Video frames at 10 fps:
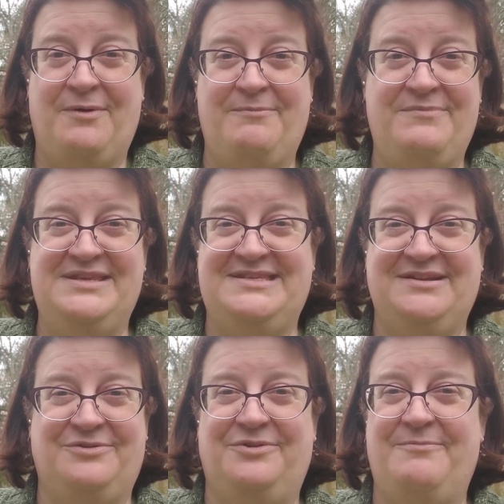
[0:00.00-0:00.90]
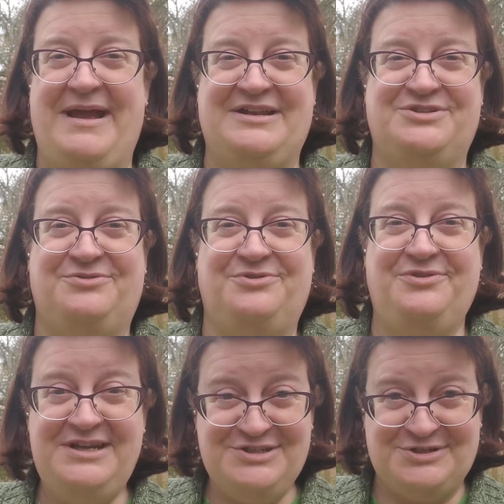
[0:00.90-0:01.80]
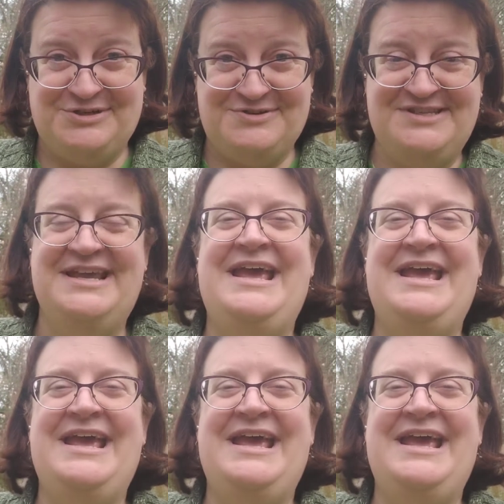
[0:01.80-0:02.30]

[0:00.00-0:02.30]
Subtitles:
mystical, magical creatures